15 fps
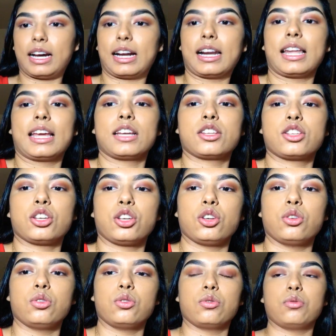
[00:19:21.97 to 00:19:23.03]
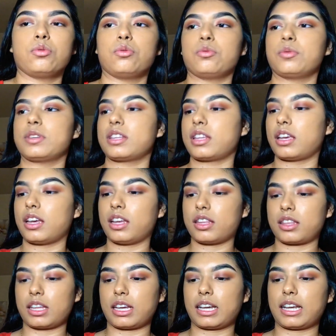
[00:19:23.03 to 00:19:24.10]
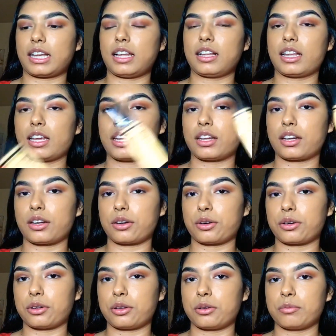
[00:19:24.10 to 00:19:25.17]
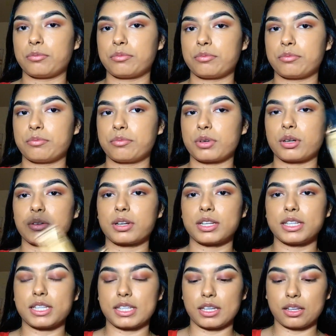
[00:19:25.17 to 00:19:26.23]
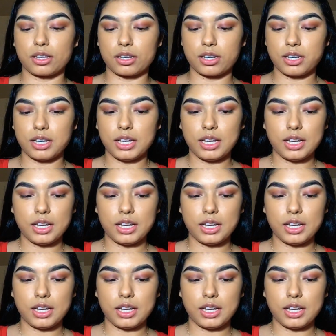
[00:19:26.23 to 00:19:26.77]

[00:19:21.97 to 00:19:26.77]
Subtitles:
I like to use the LA Girl Pro Concealer.